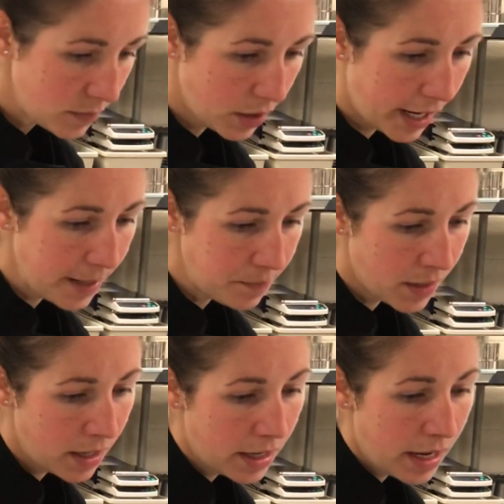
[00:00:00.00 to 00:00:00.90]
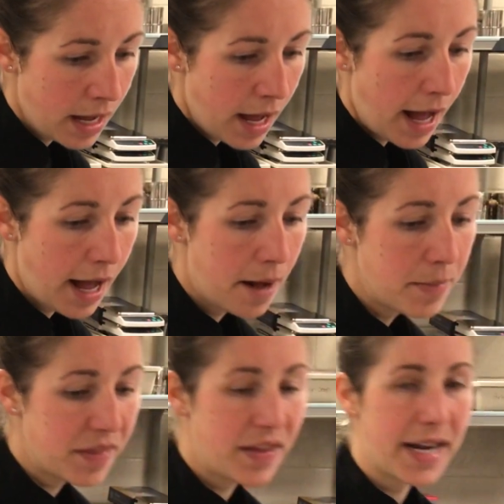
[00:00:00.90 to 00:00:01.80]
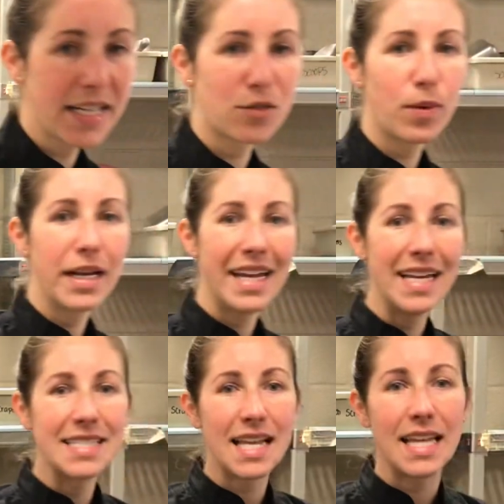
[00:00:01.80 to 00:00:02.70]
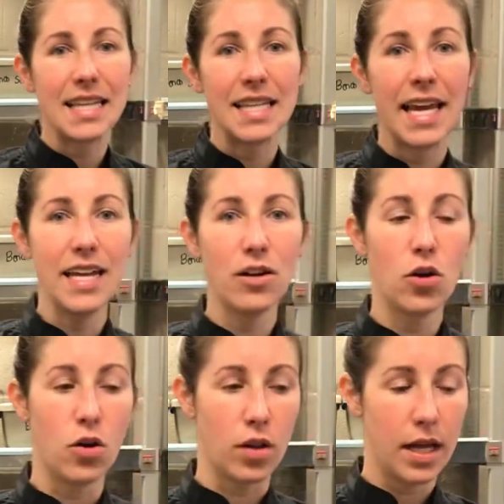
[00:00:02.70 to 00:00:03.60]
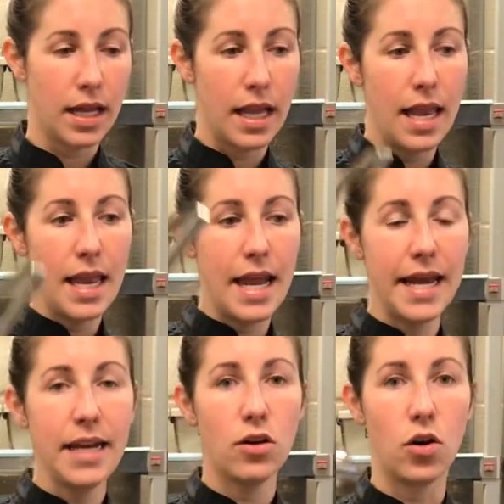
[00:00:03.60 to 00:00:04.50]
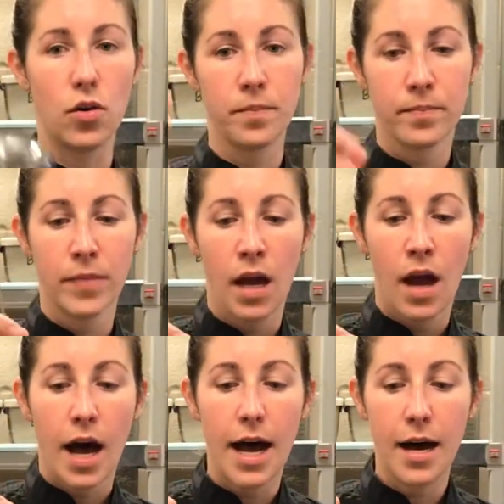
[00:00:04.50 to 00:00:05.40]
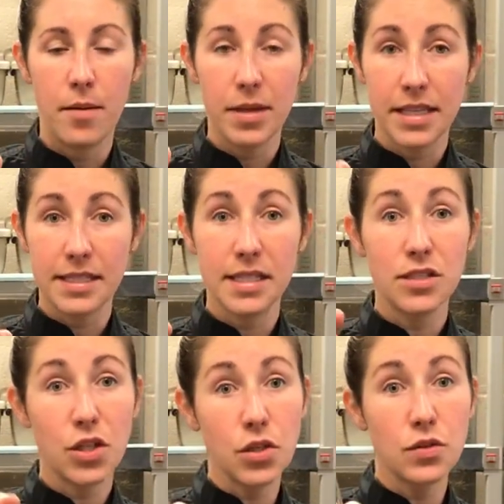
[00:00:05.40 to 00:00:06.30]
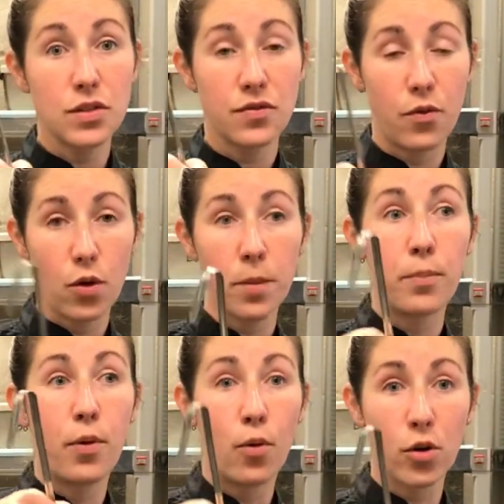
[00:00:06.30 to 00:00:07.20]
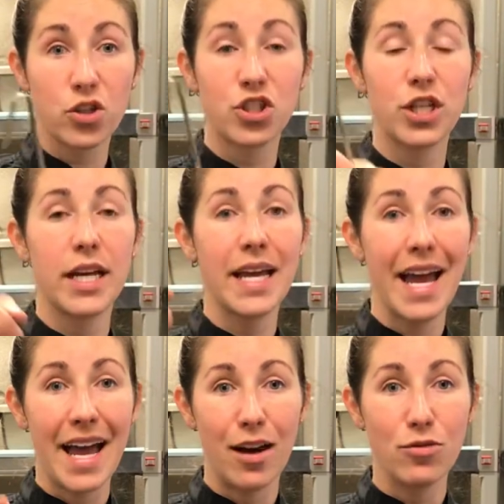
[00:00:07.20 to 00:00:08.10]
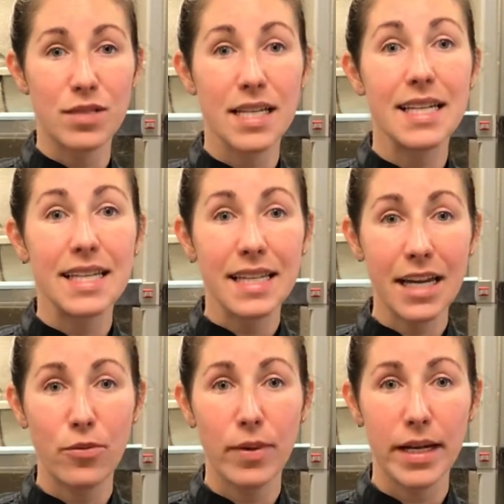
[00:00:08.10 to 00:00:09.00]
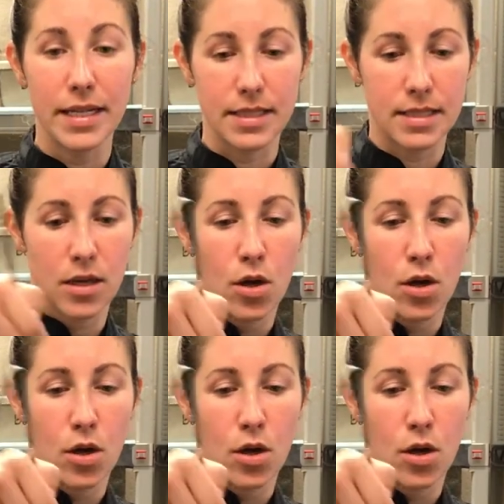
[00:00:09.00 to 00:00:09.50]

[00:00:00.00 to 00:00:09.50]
Okay. The next one is ladle. Ladle. This is used for portioning out liquids.